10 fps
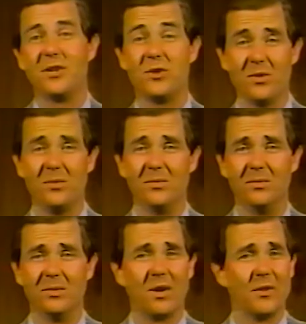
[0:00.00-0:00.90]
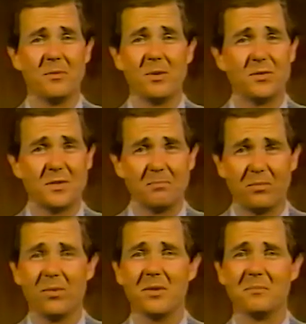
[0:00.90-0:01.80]
You are the most
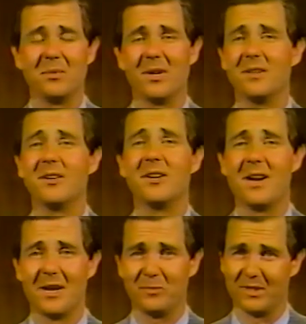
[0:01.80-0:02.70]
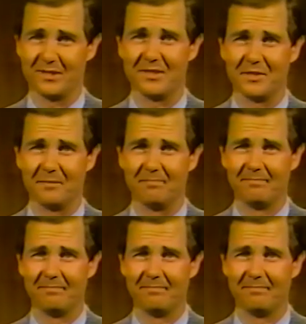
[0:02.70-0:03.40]
important part of our highway system.